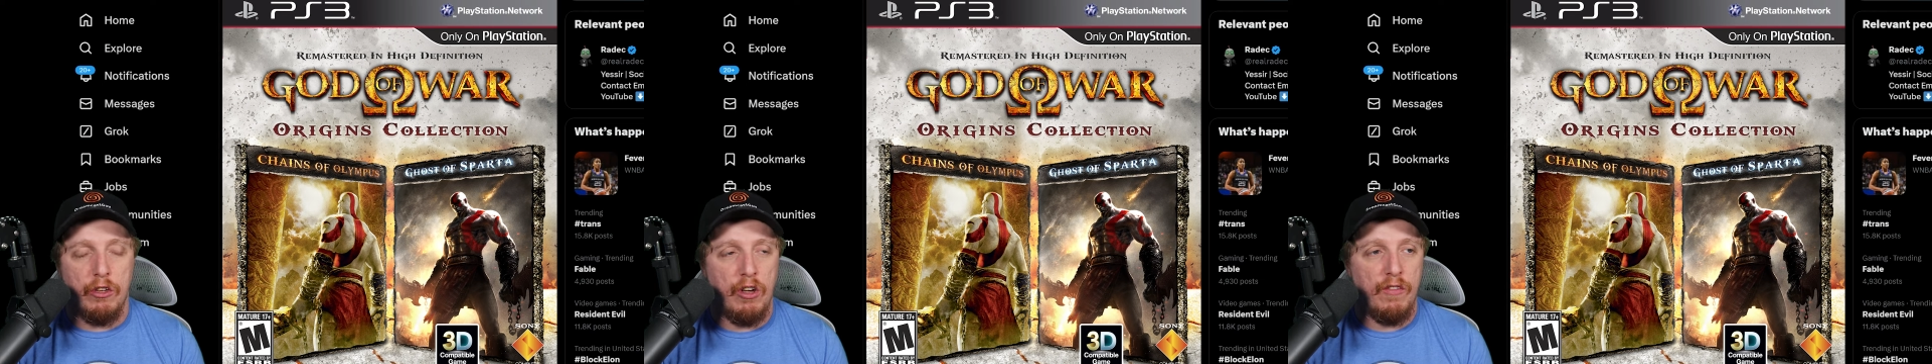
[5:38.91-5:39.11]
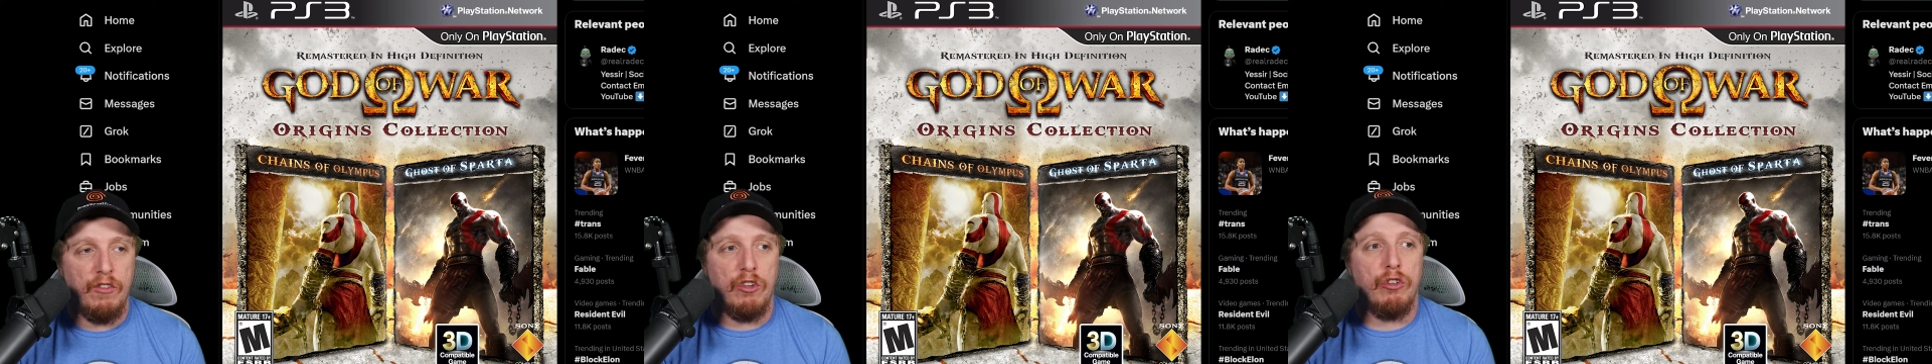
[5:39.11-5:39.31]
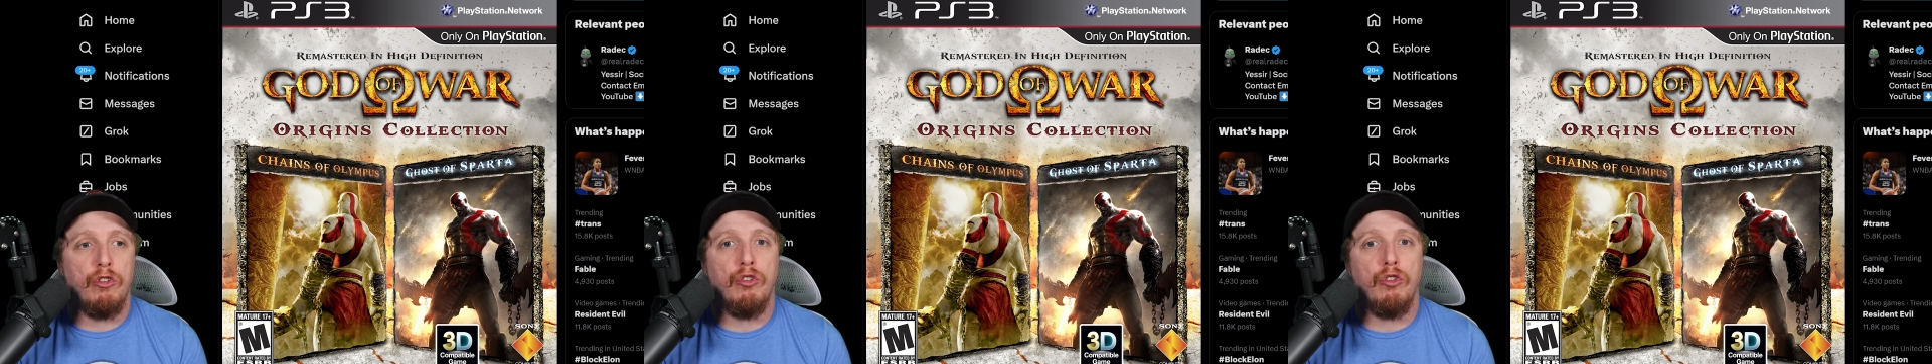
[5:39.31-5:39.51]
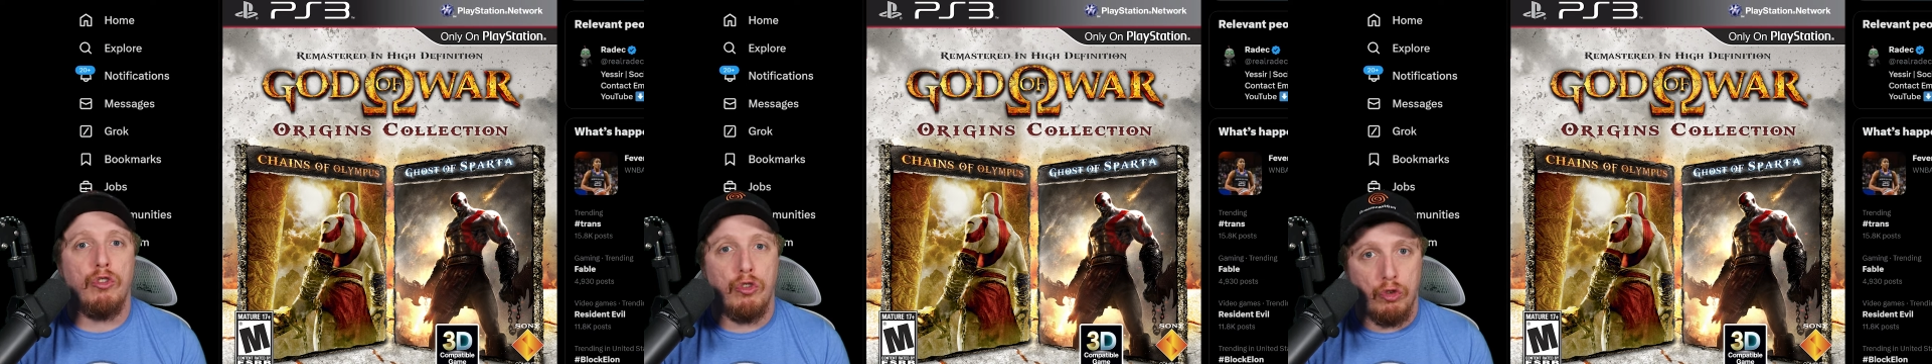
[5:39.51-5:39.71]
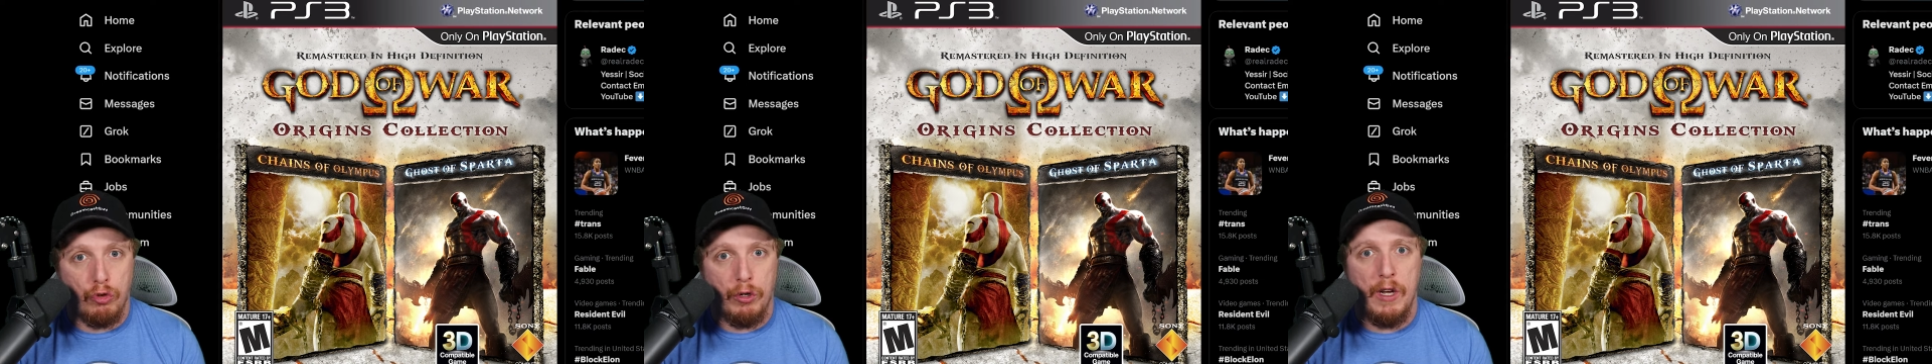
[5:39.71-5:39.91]
You have to
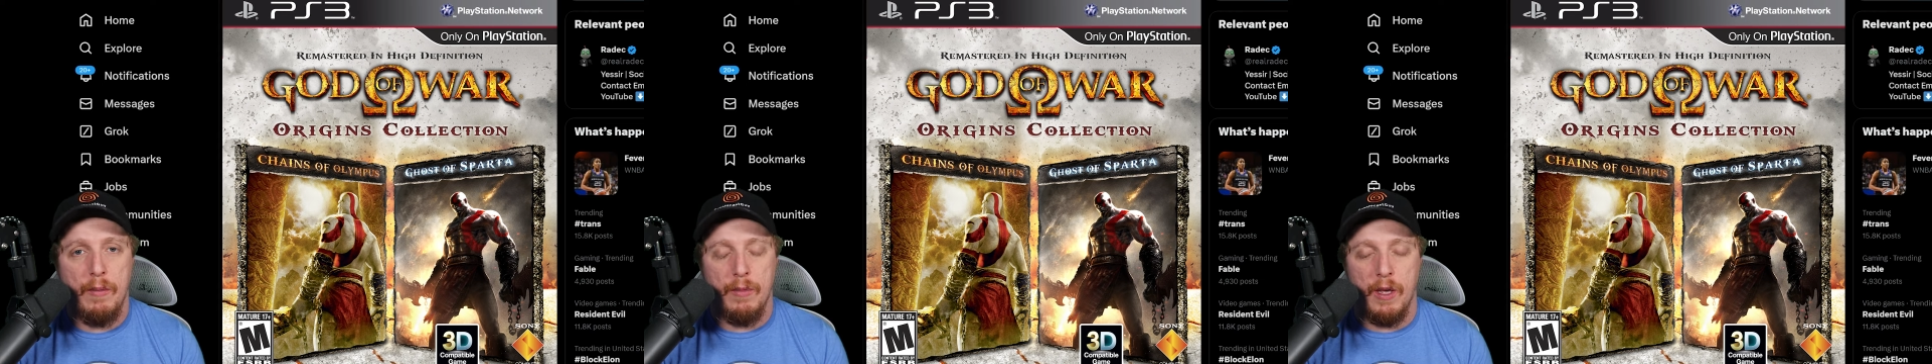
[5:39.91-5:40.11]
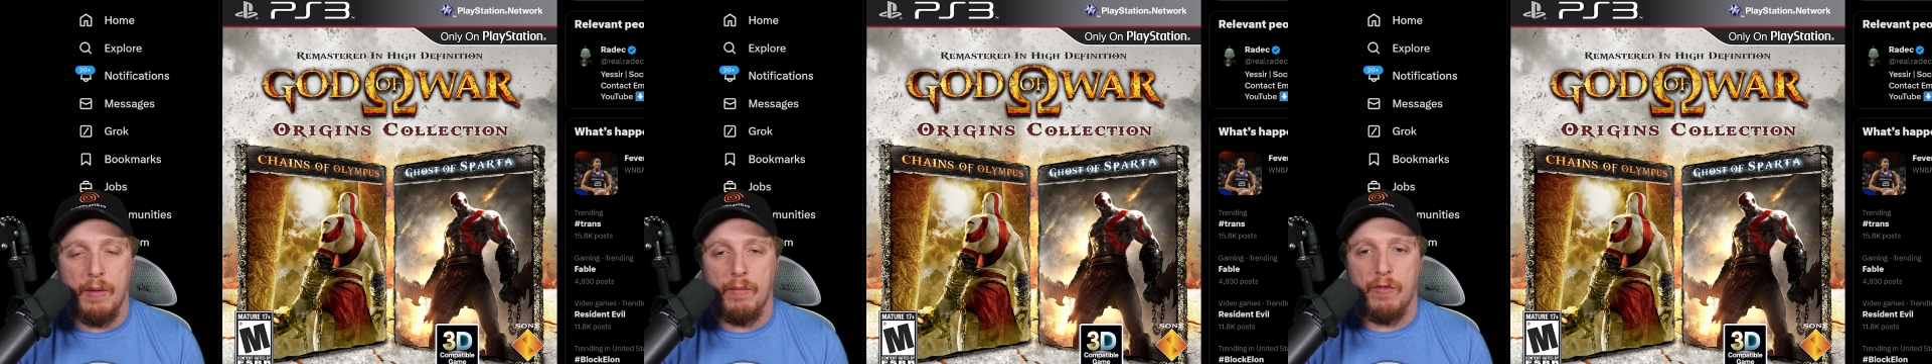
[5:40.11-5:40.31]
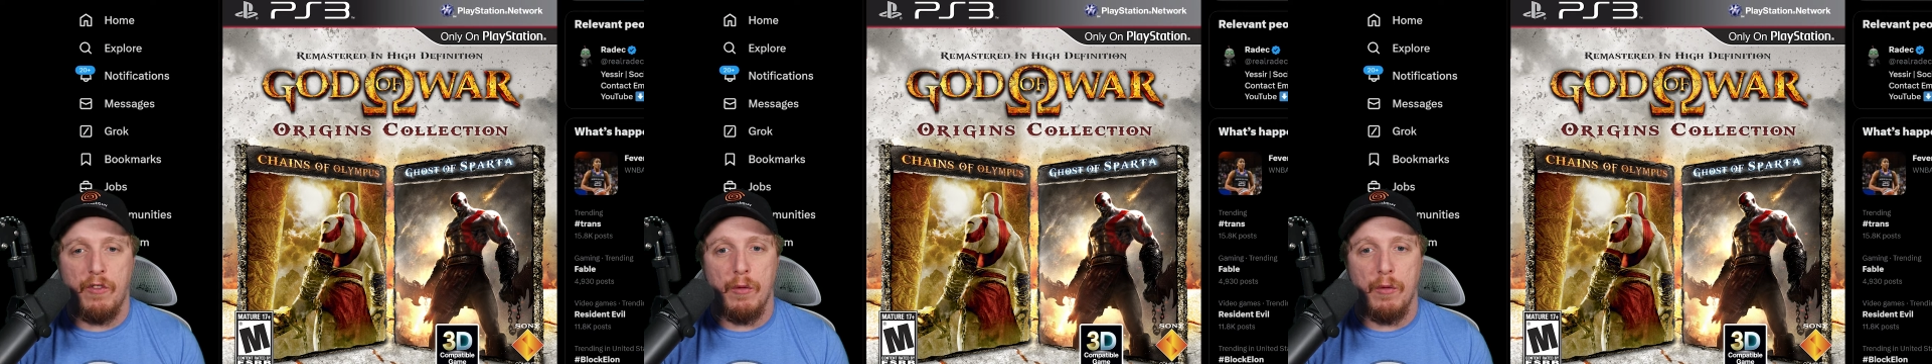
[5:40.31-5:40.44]
stream them